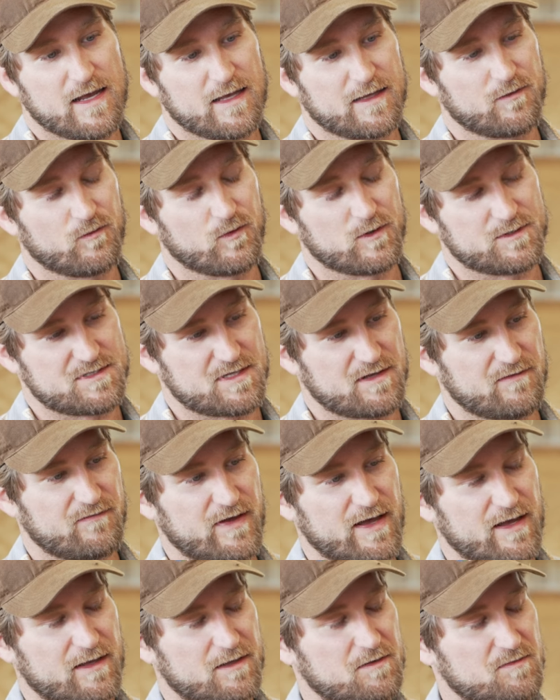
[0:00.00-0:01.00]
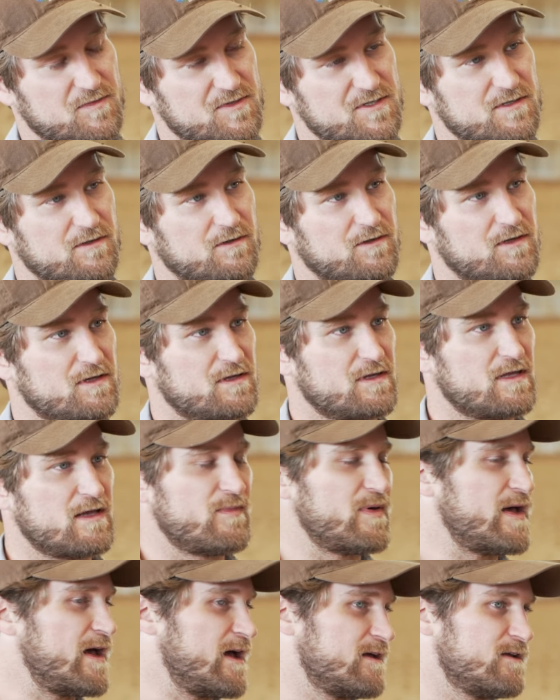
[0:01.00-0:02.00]
and then once they vacuum sealed it, they
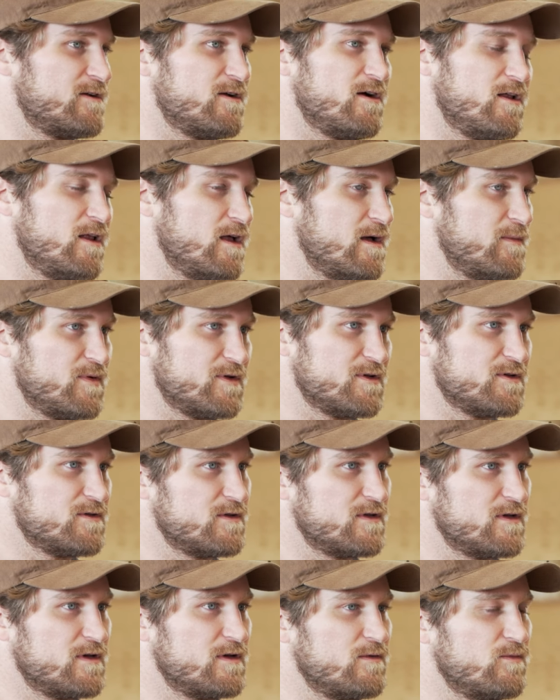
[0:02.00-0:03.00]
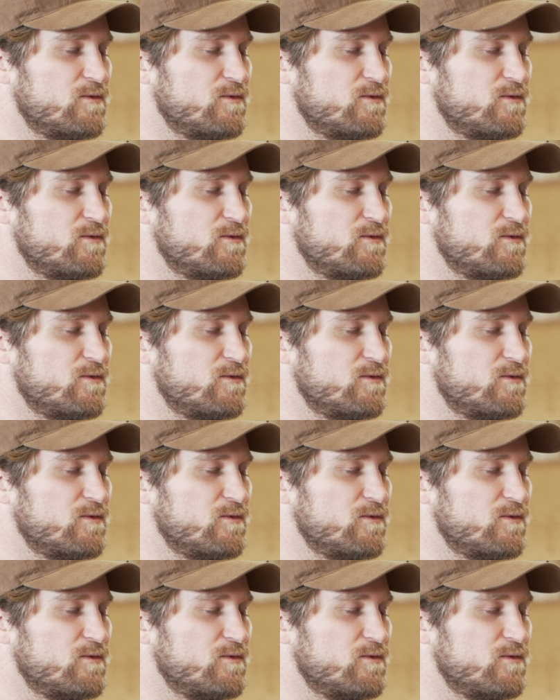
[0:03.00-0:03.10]
pack it all up into the